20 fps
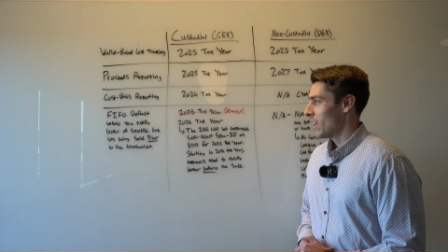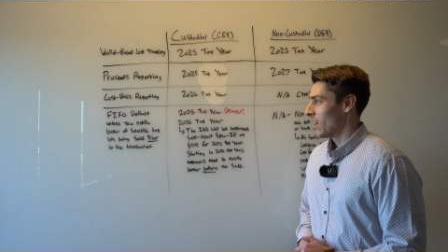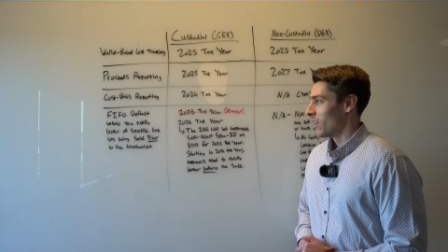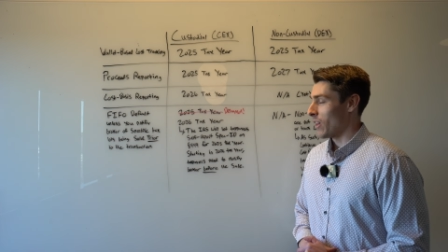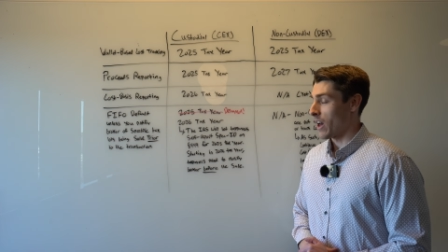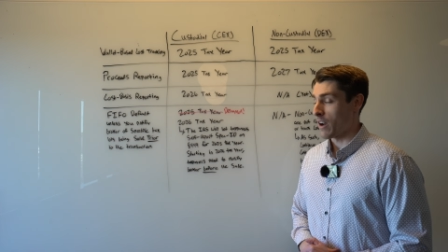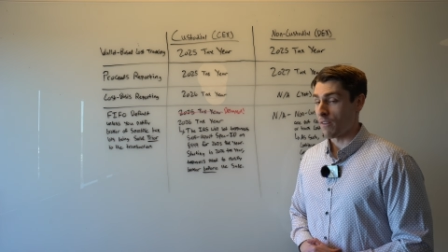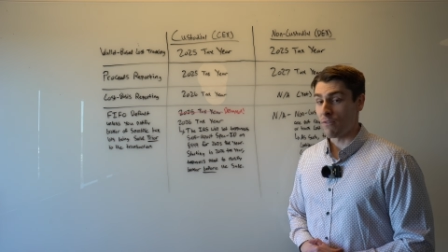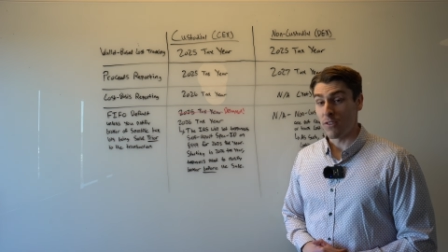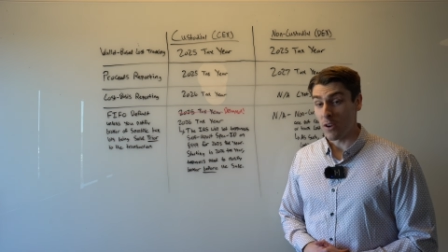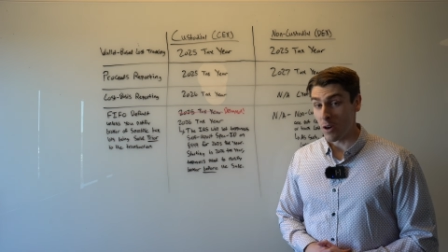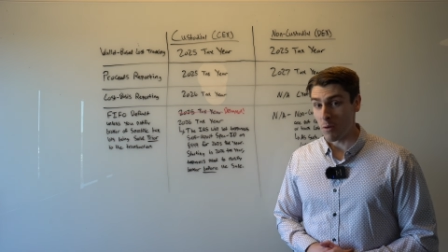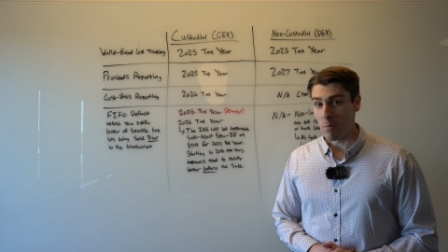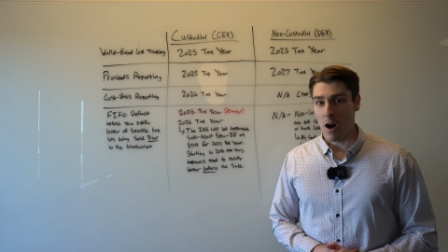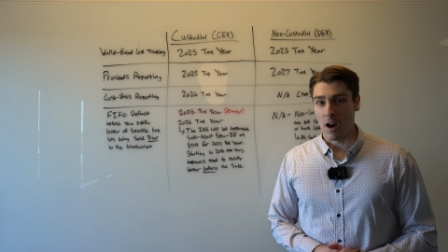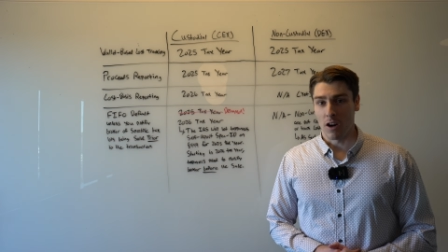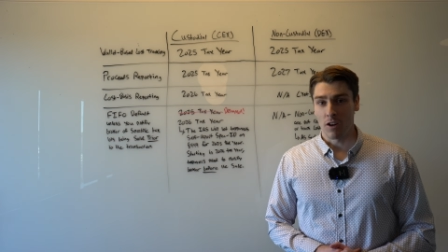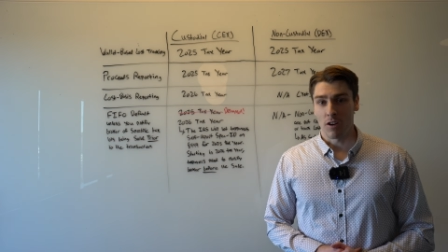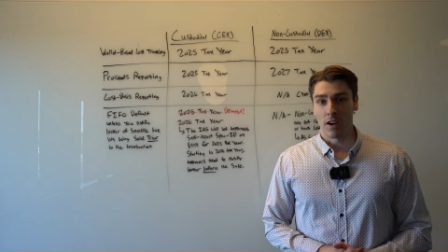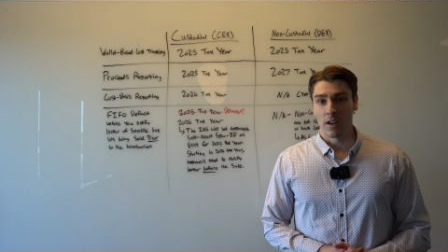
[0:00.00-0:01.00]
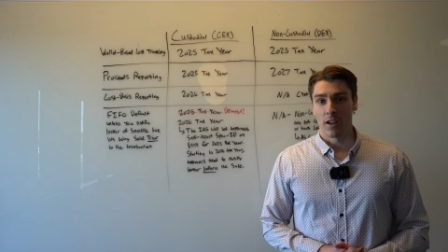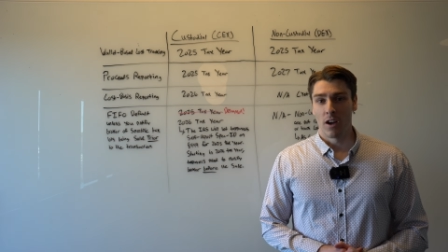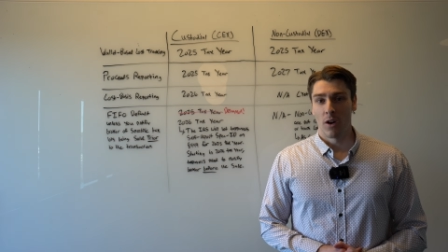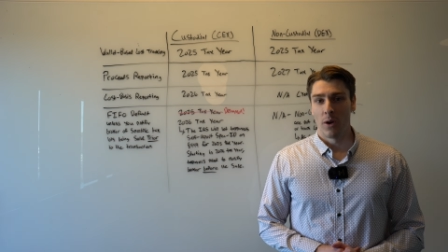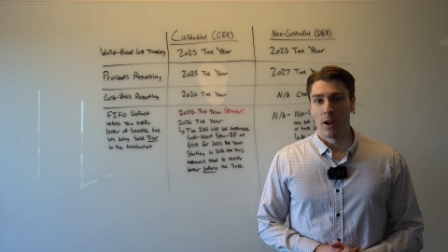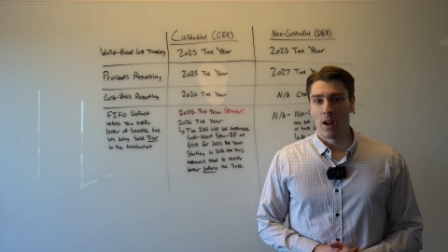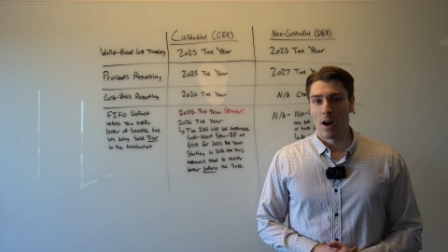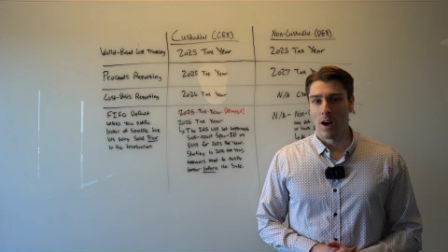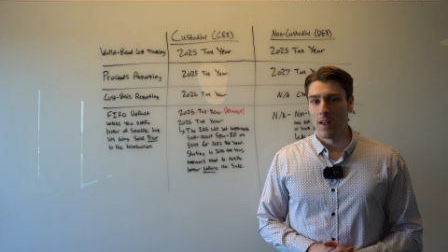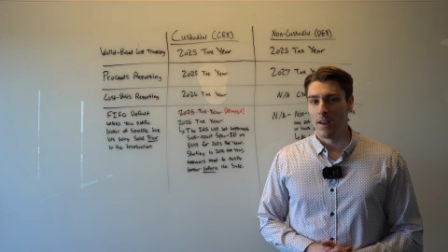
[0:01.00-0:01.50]
A lot of fear mongering
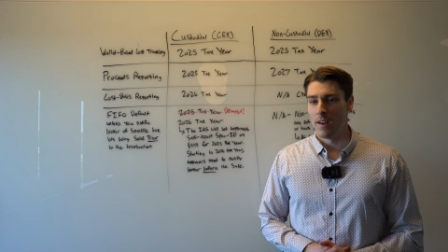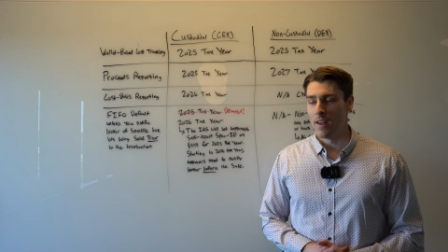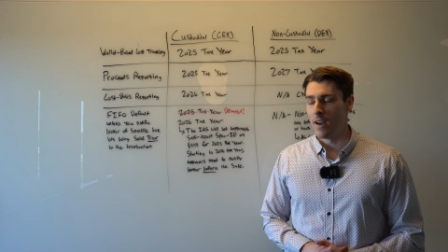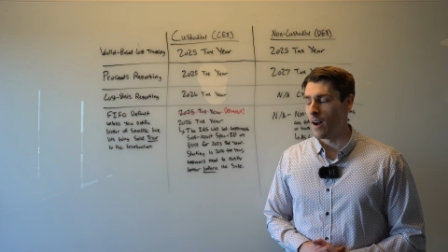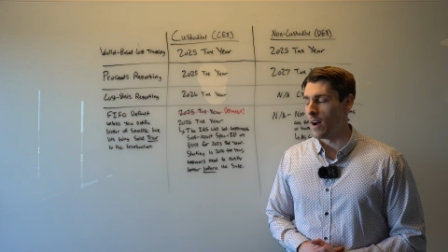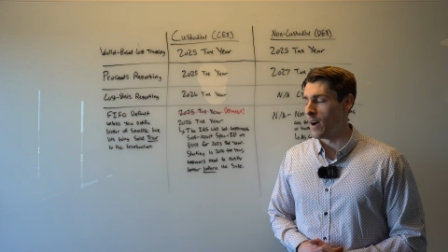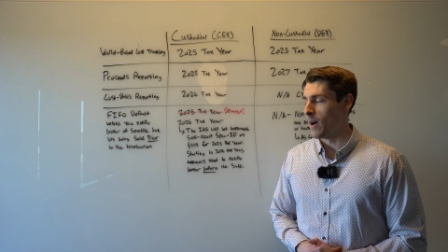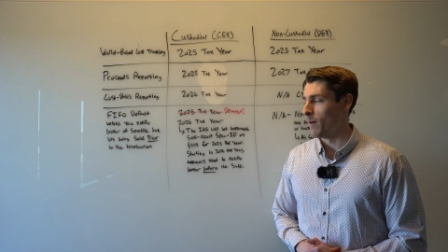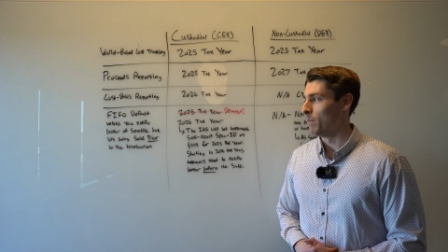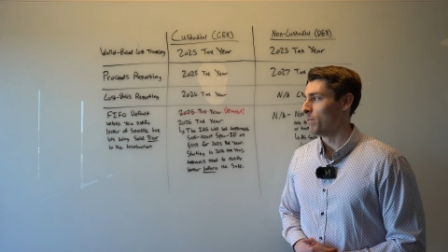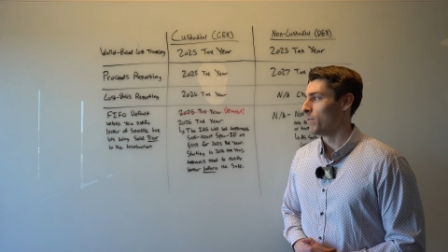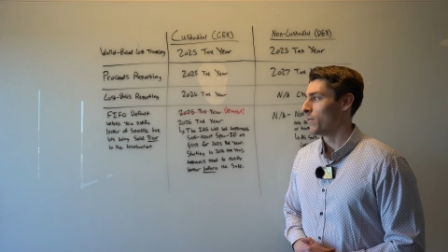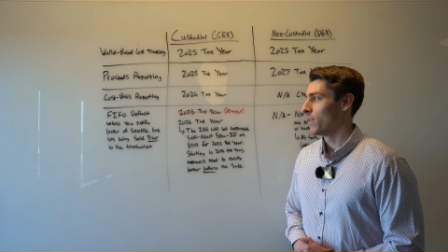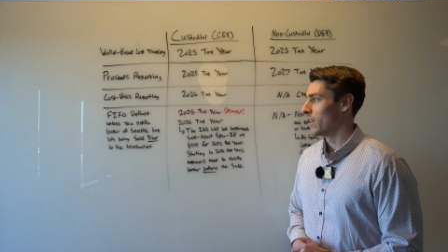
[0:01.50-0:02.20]
going on.